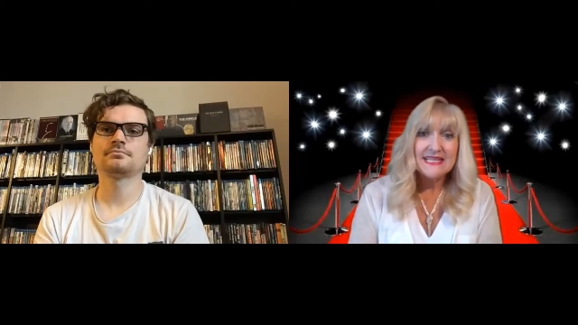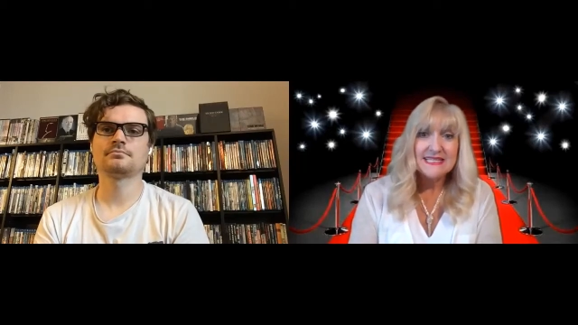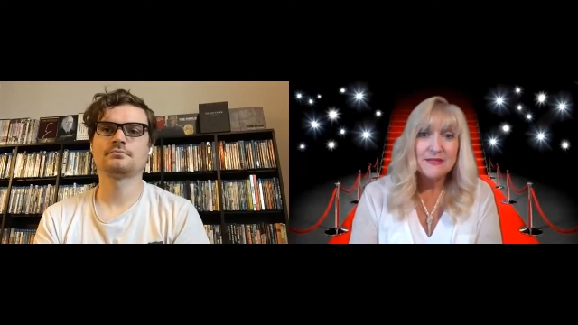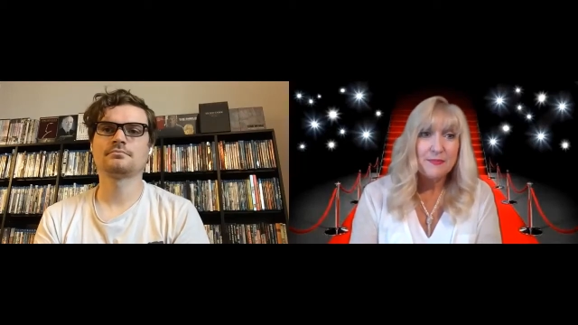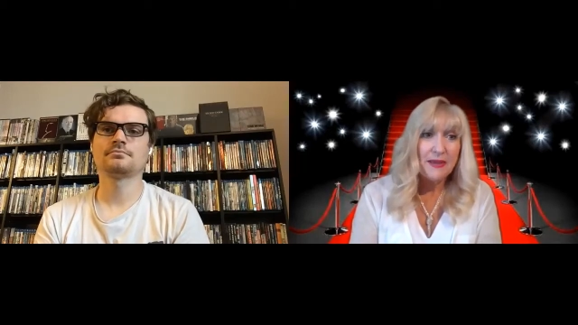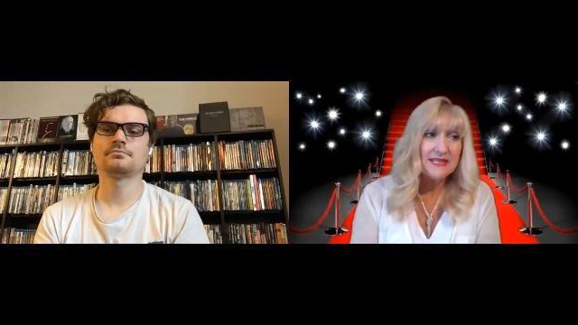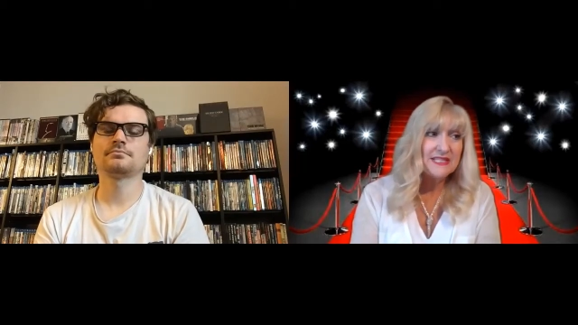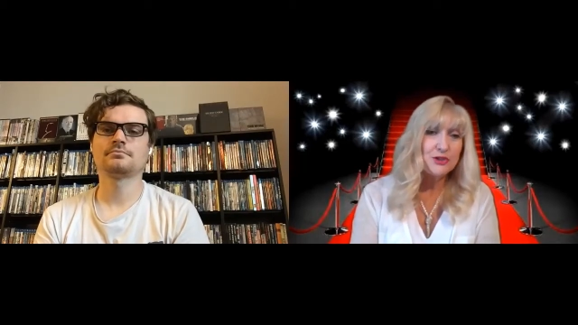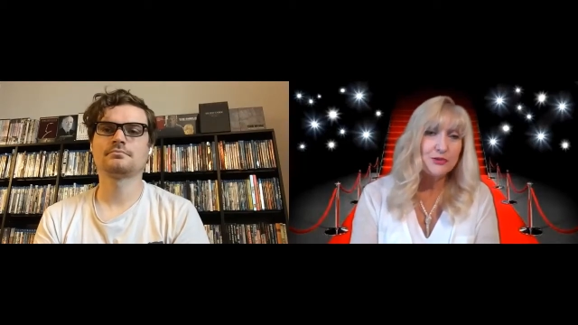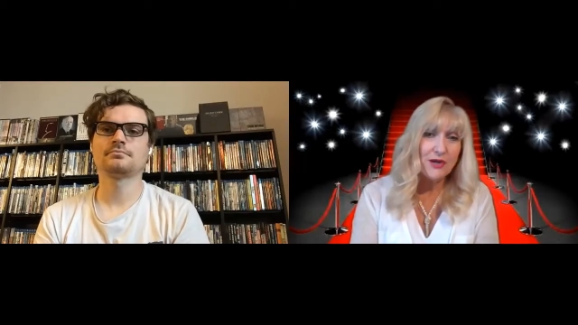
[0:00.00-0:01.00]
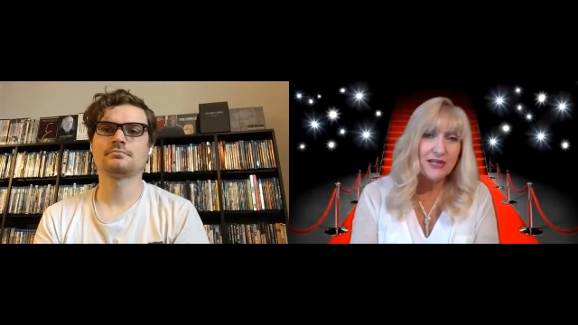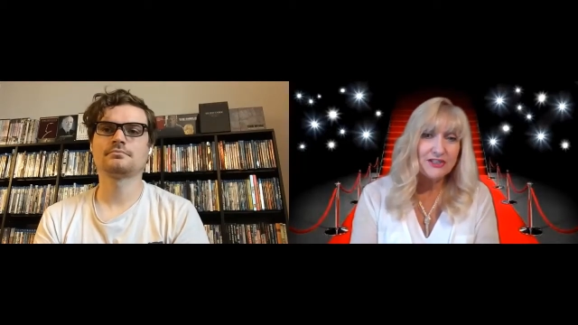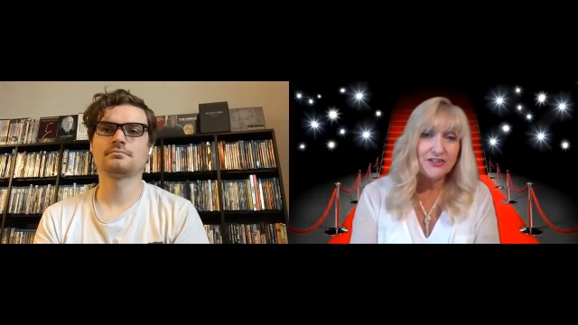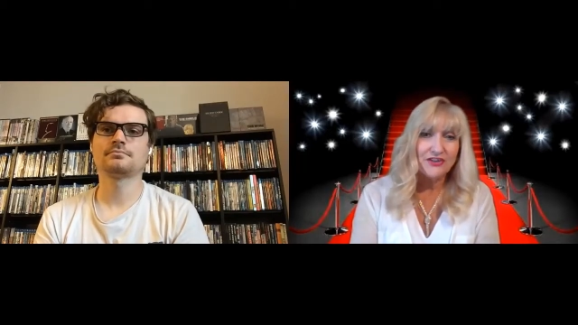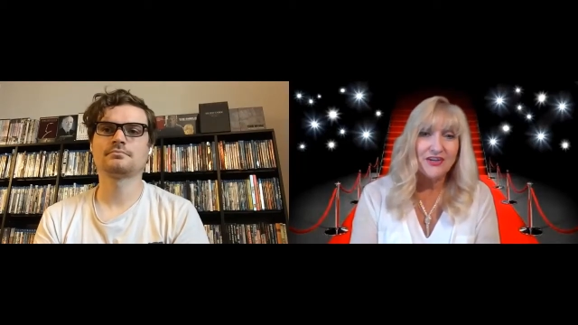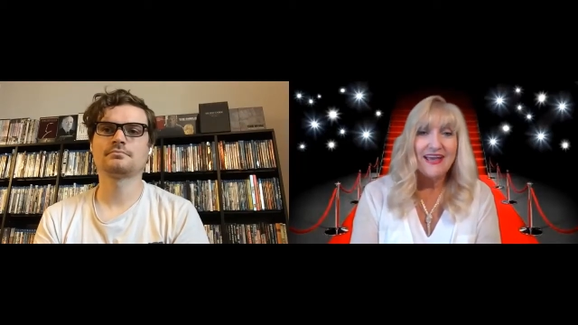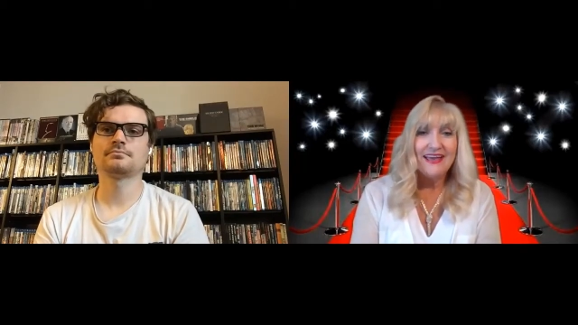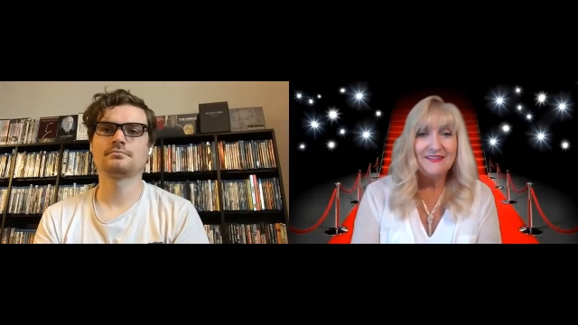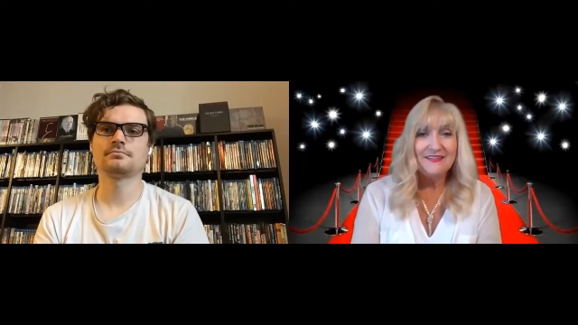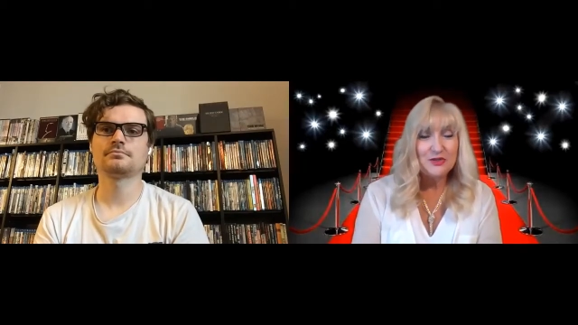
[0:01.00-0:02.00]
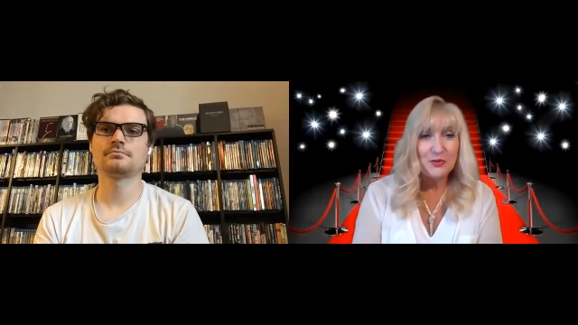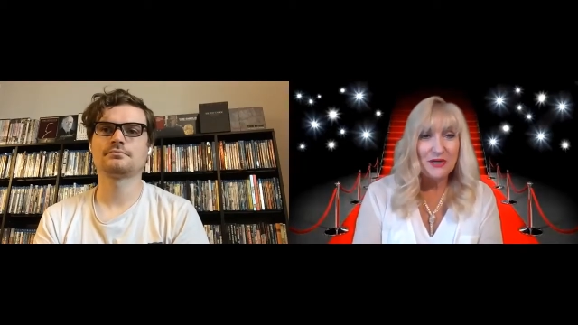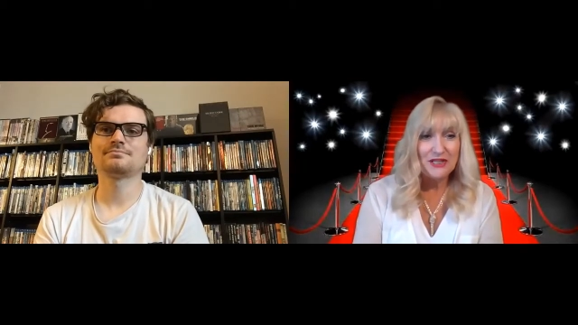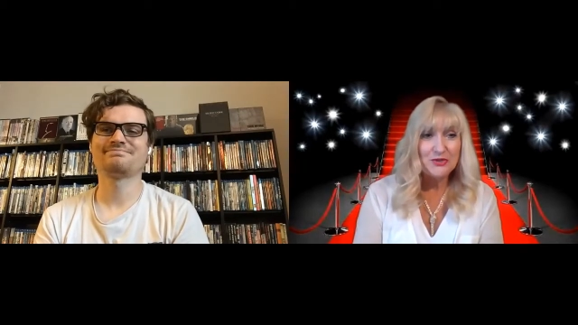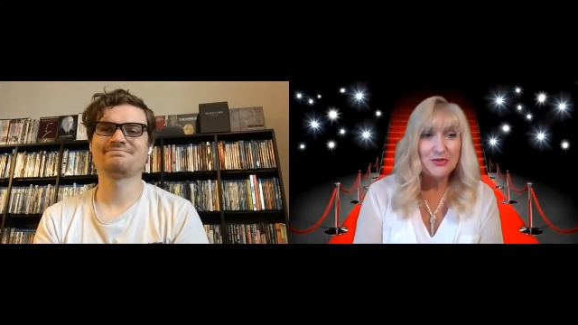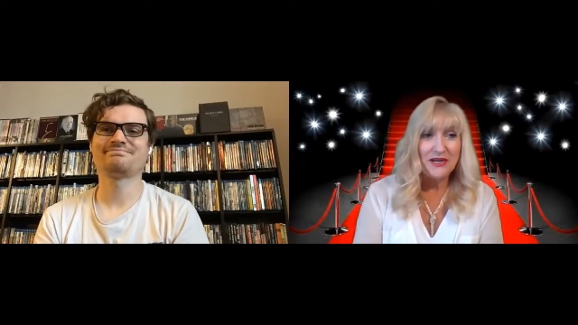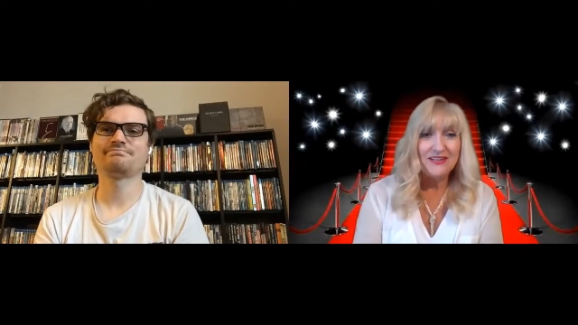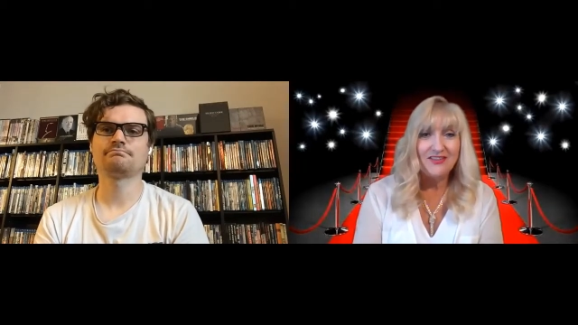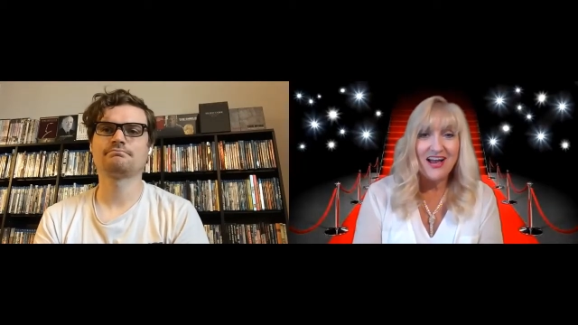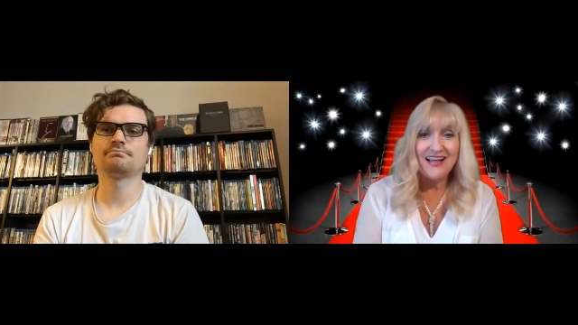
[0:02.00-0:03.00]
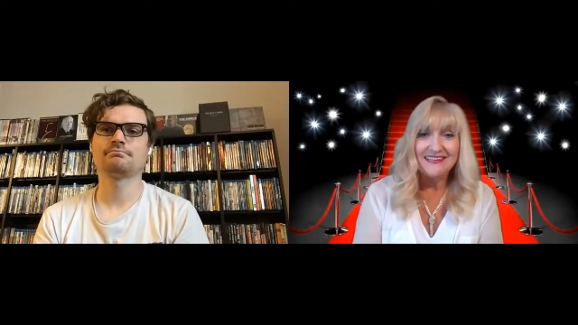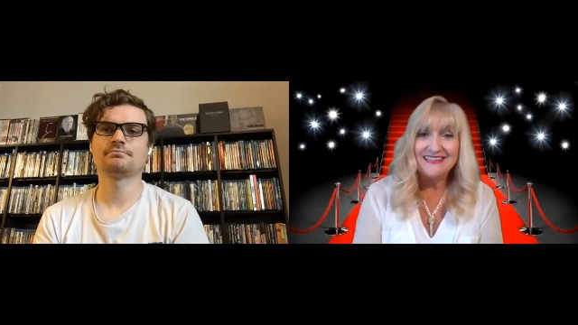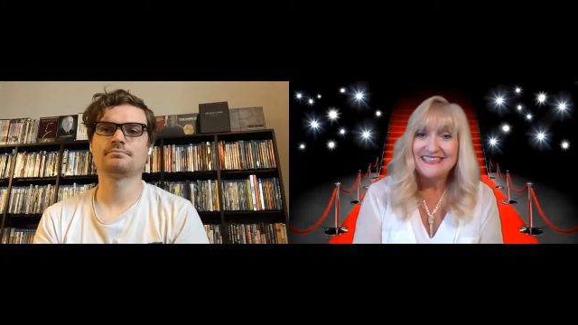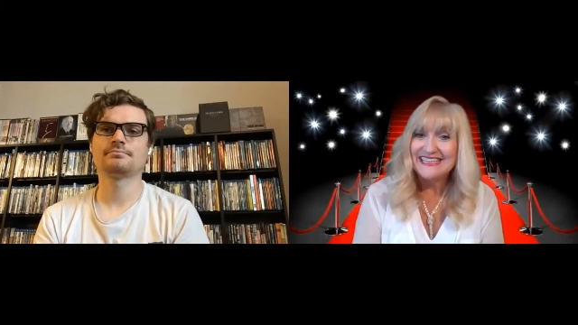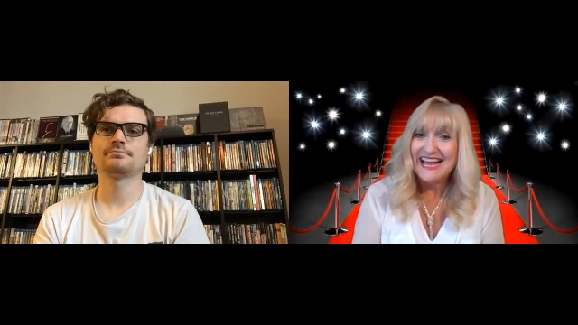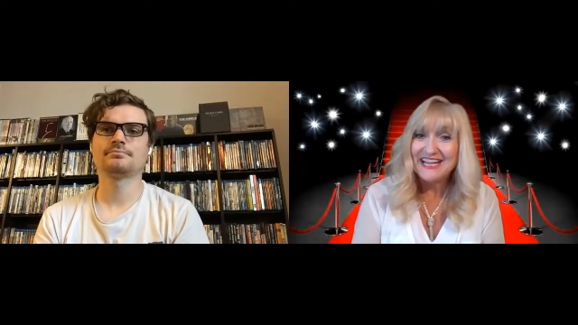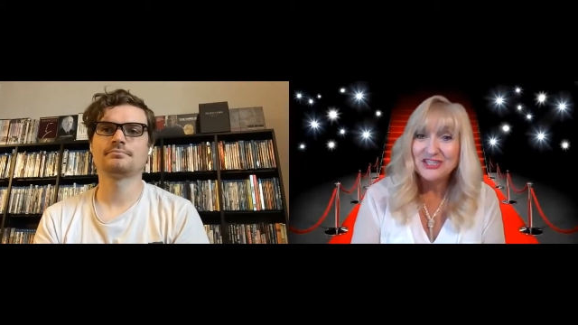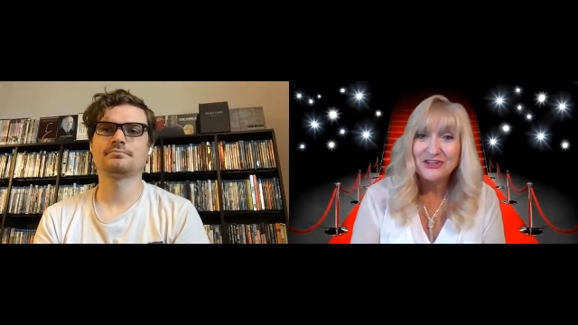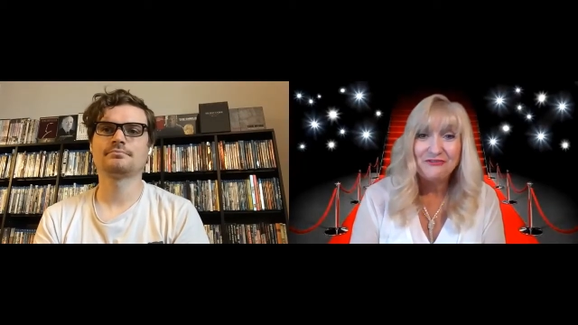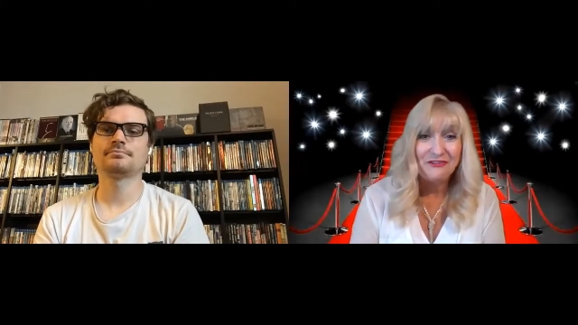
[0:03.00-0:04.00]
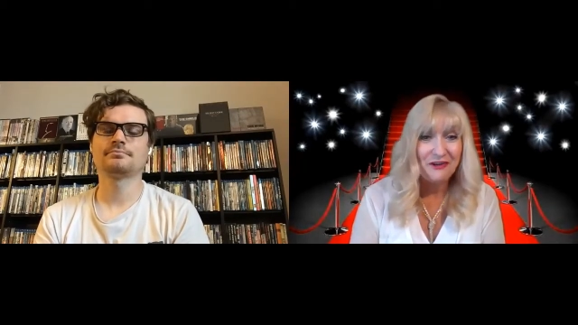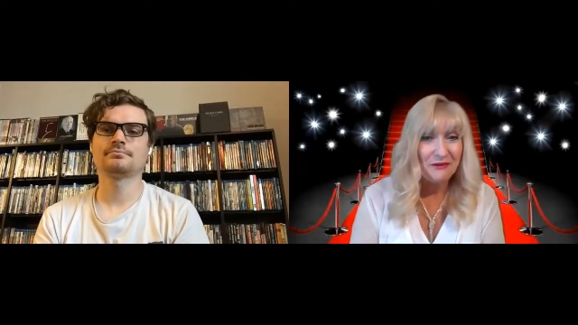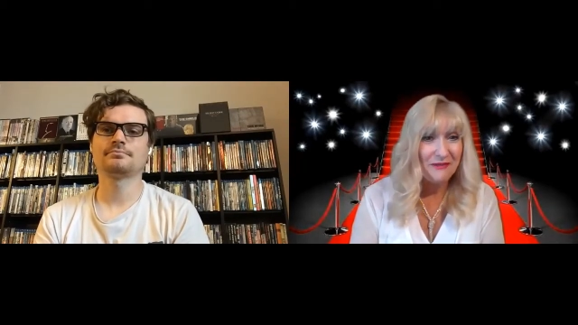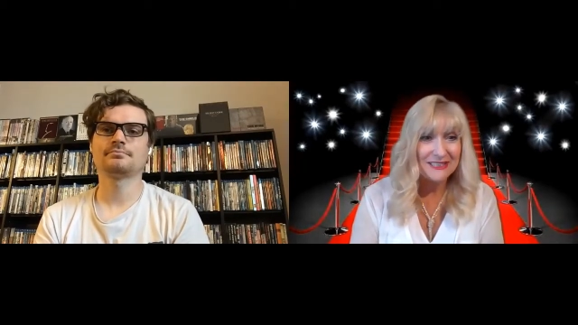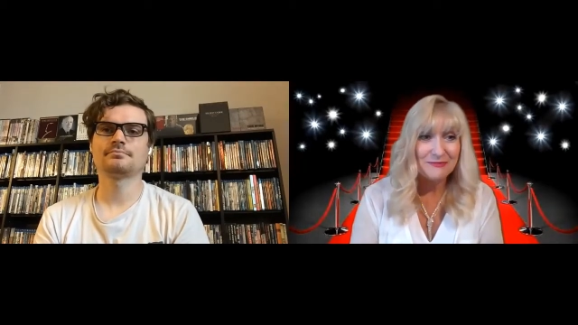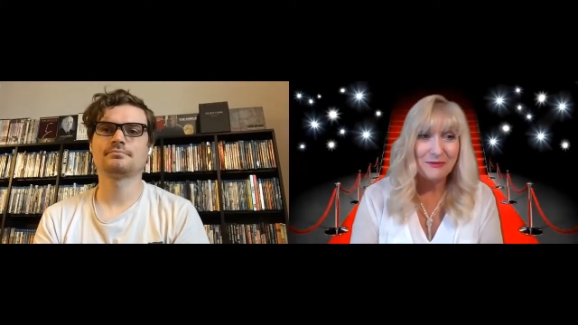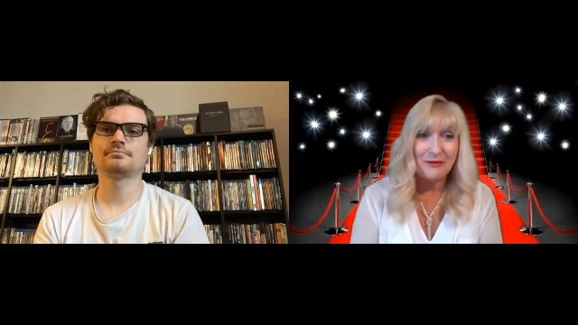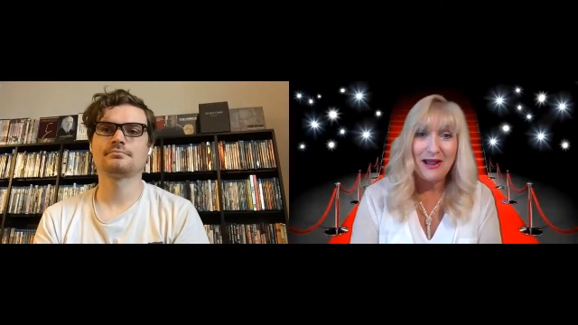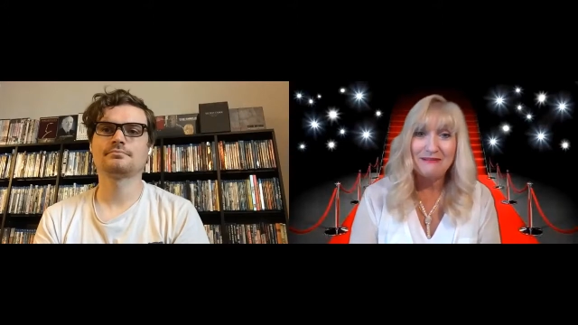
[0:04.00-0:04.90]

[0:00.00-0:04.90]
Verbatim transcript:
Speaker 1: as the best director in the 2020 Long Island International Film Expo.